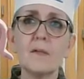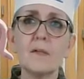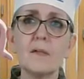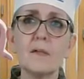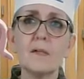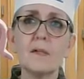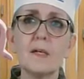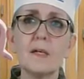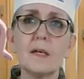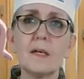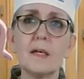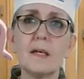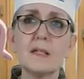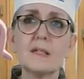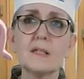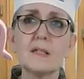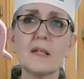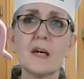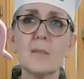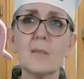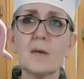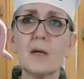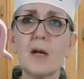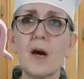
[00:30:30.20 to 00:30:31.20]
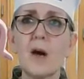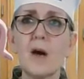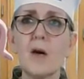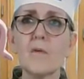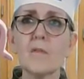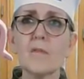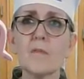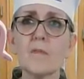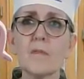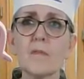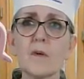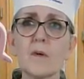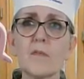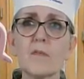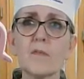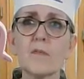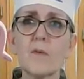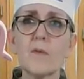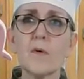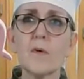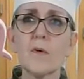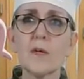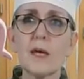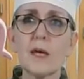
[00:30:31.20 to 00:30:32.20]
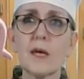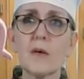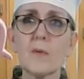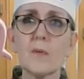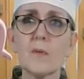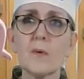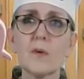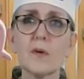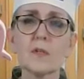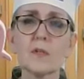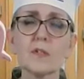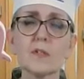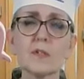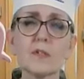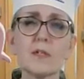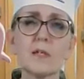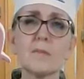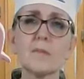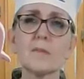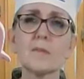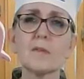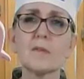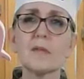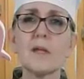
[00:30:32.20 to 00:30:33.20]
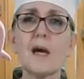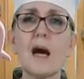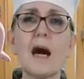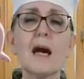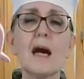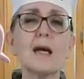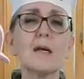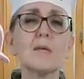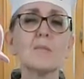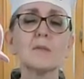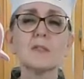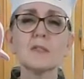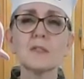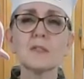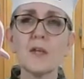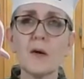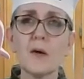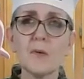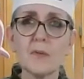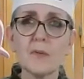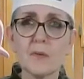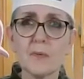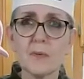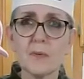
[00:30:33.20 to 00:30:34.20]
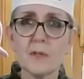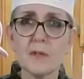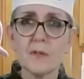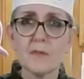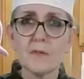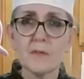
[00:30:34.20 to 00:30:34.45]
He's coming home for a 4-day work trip. I am so thrilled for